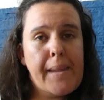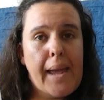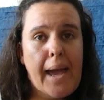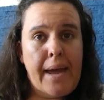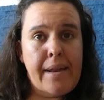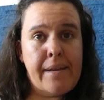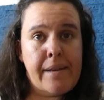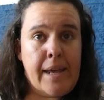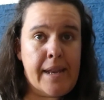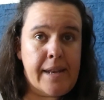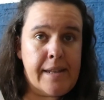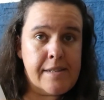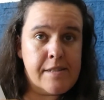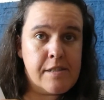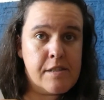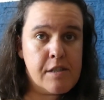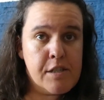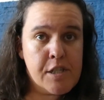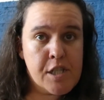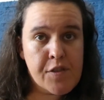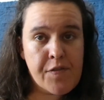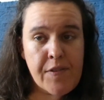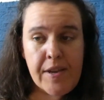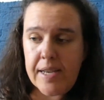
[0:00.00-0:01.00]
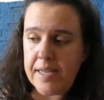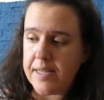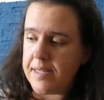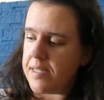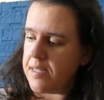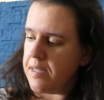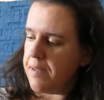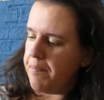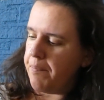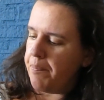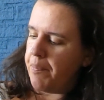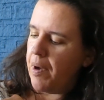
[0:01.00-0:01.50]
and that is
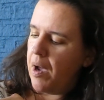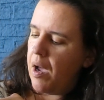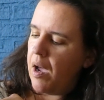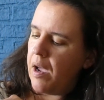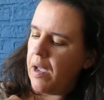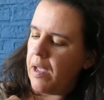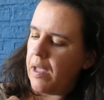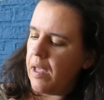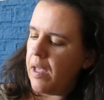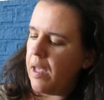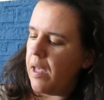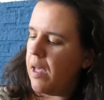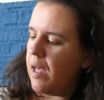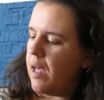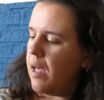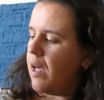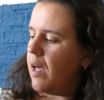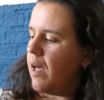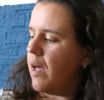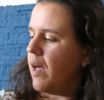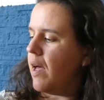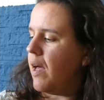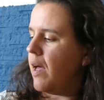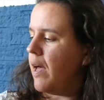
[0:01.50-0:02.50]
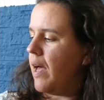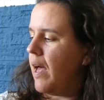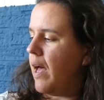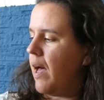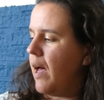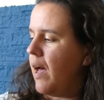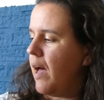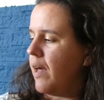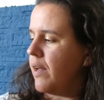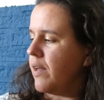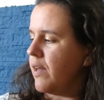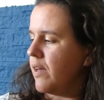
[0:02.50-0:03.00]
Sphinx by
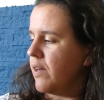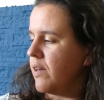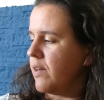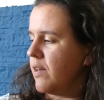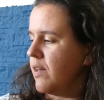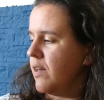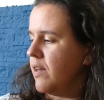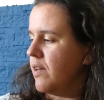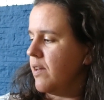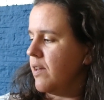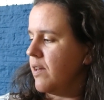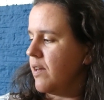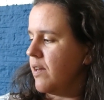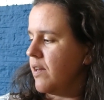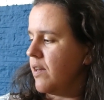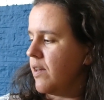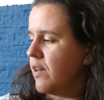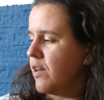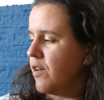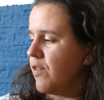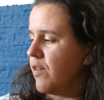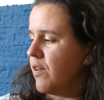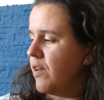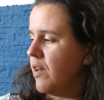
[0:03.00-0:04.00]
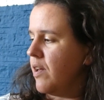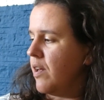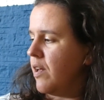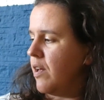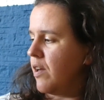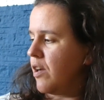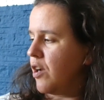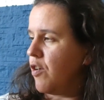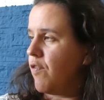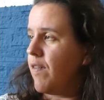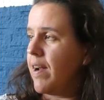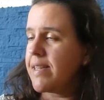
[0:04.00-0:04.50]

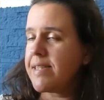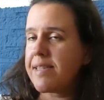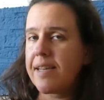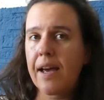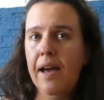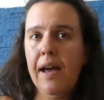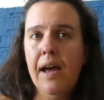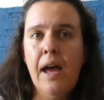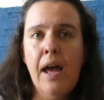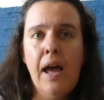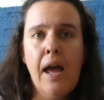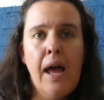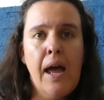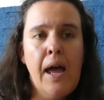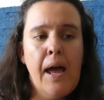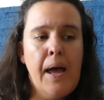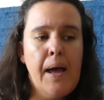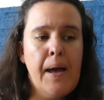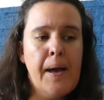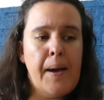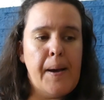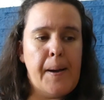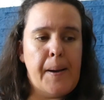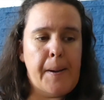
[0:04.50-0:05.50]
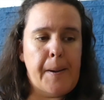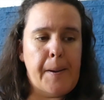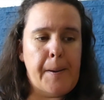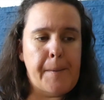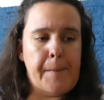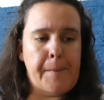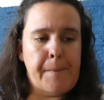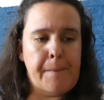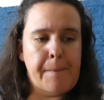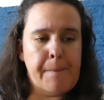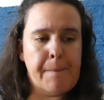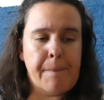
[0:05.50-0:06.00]
Garréta.
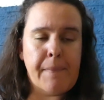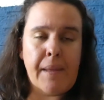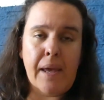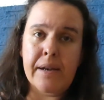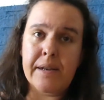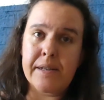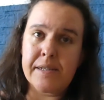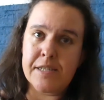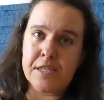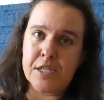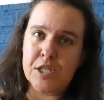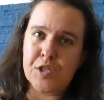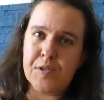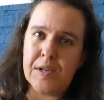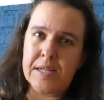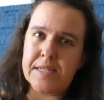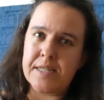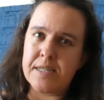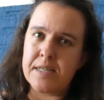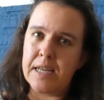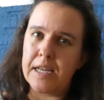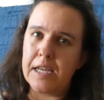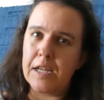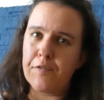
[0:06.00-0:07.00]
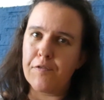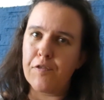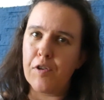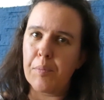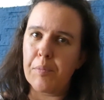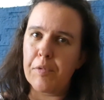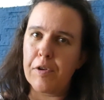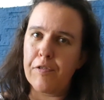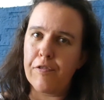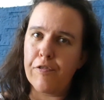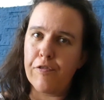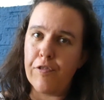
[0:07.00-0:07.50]
This is translated
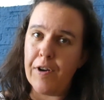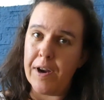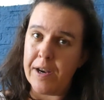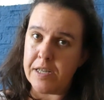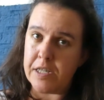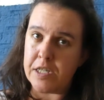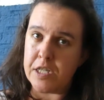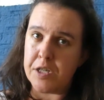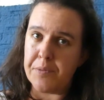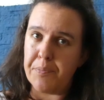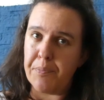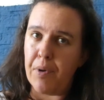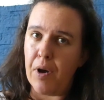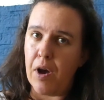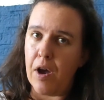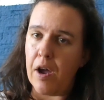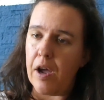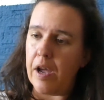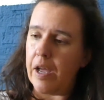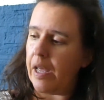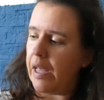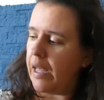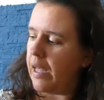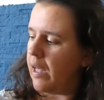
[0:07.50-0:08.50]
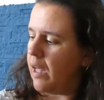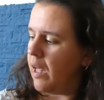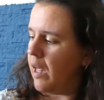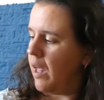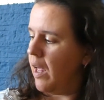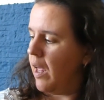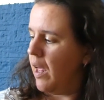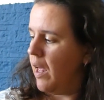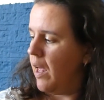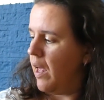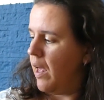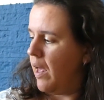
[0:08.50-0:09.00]
from the French by
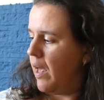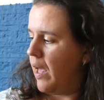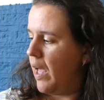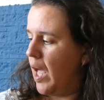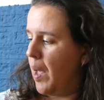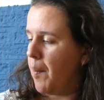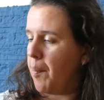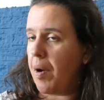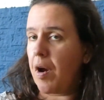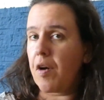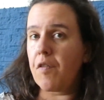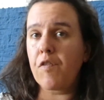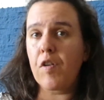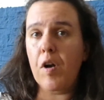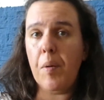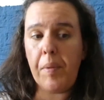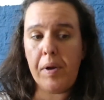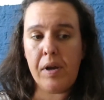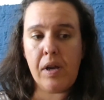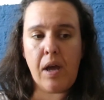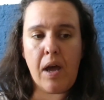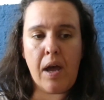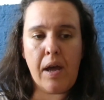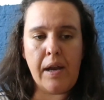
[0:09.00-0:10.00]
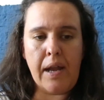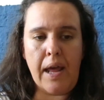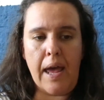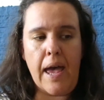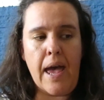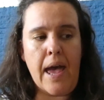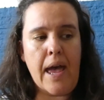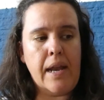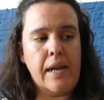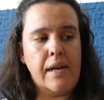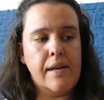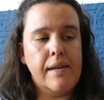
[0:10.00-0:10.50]
Emma Ramadan,
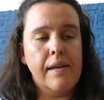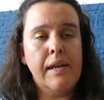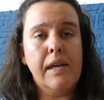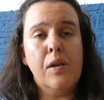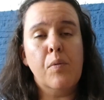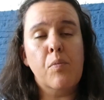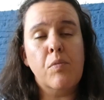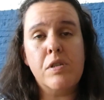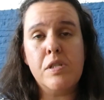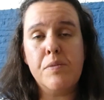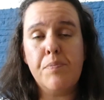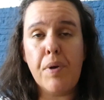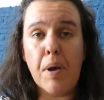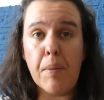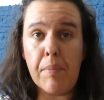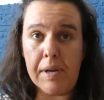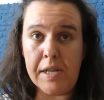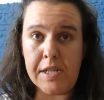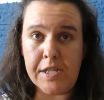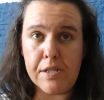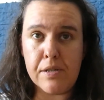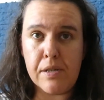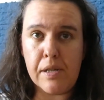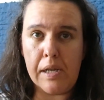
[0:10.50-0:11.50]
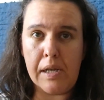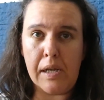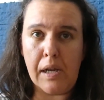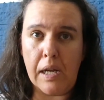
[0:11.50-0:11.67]
and it was published in